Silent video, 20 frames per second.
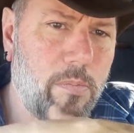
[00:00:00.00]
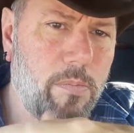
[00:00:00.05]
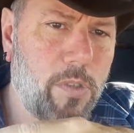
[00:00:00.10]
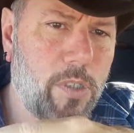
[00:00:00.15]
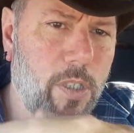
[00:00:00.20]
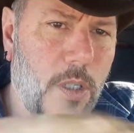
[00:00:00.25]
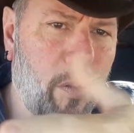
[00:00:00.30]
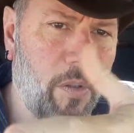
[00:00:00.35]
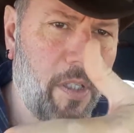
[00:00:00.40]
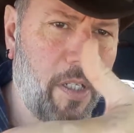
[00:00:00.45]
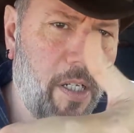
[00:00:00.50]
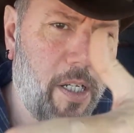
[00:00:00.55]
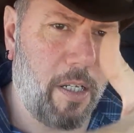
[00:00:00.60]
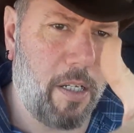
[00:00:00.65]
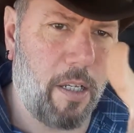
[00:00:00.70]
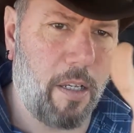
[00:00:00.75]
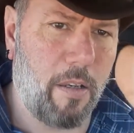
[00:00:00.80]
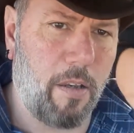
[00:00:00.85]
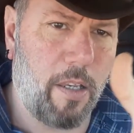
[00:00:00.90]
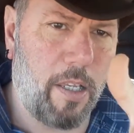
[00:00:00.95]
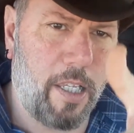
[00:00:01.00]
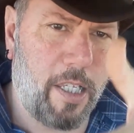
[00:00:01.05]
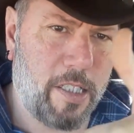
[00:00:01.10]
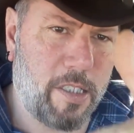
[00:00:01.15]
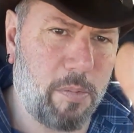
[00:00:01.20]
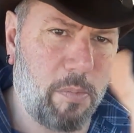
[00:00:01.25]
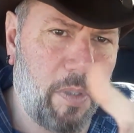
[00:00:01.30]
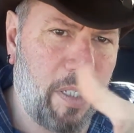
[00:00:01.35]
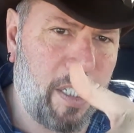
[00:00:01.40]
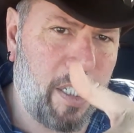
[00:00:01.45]
so that it
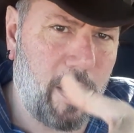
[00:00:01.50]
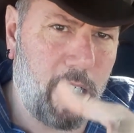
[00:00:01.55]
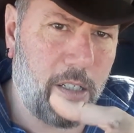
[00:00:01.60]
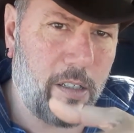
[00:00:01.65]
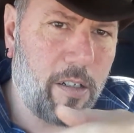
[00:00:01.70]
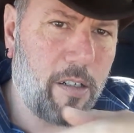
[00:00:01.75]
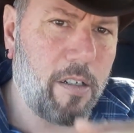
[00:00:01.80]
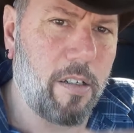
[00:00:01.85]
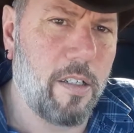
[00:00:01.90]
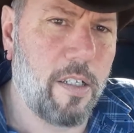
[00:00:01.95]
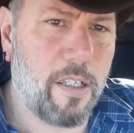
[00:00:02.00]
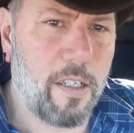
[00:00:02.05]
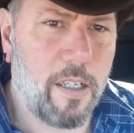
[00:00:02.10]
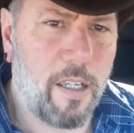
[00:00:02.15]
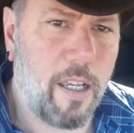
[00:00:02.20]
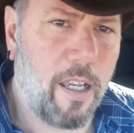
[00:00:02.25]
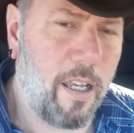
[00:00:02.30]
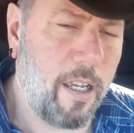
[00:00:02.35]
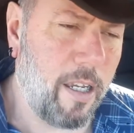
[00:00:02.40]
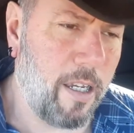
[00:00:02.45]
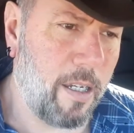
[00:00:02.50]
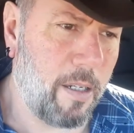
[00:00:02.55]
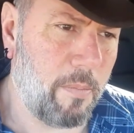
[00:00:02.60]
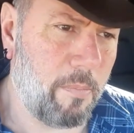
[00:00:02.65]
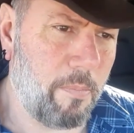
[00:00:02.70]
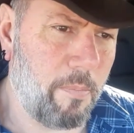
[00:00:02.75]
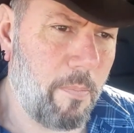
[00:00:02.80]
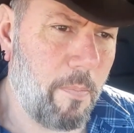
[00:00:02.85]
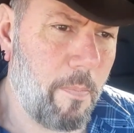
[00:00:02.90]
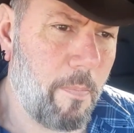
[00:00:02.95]
hits me here
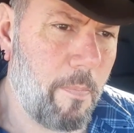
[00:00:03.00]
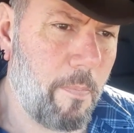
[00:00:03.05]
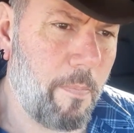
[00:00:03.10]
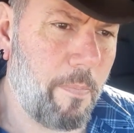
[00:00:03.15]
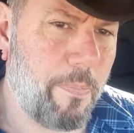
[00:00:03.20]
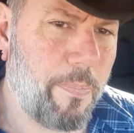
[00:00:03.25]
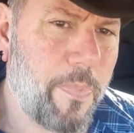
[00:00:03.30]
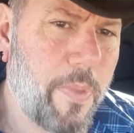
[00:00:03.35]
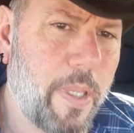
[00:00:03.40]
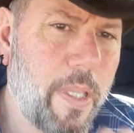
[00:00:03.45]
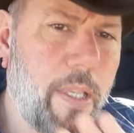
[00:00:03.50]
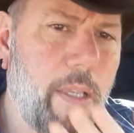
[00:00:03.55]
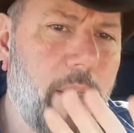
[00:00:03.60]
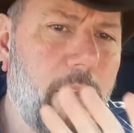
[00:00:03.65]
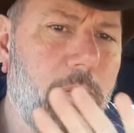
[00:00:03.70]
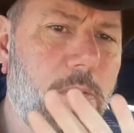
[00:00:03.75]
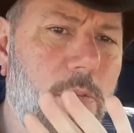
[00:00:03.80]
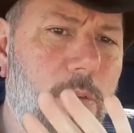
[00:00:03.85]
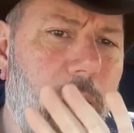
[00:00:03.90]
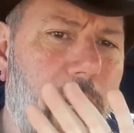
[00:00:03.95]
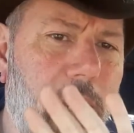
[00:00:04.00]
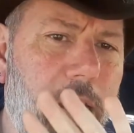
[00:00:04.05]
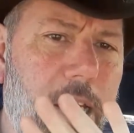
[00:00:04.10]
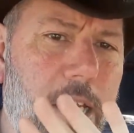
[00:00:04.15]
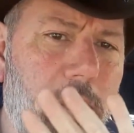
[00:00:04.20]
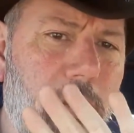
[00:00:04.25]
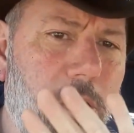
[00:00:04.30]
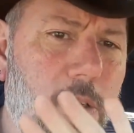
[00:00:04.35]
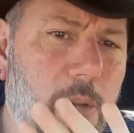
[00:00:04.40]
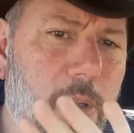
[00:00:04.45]
um, right
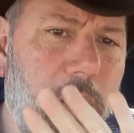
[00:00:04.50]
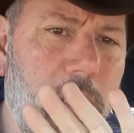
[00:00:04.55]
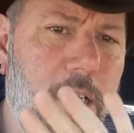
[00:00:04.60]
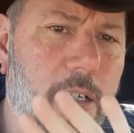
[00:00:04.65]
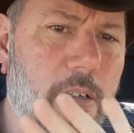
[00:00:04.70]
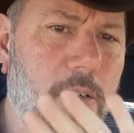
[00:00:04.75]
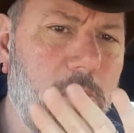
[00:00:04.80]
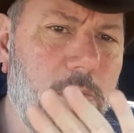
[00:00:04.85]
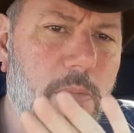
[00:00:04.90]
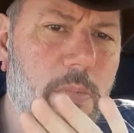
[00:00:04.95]
in through here